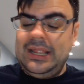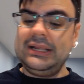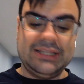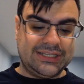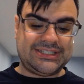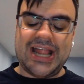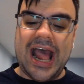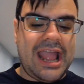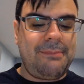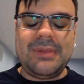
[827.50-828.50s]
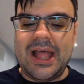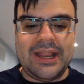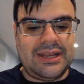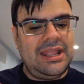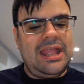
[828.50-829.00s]
Listen, I'm
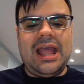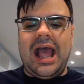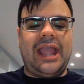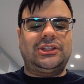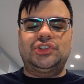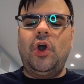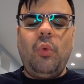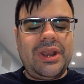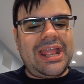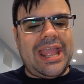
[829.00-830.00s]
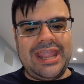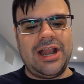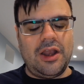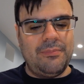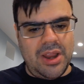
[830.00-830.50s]
not, I don't want to hate
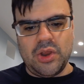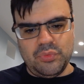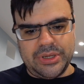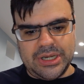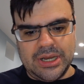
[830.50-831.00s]
on Miorine,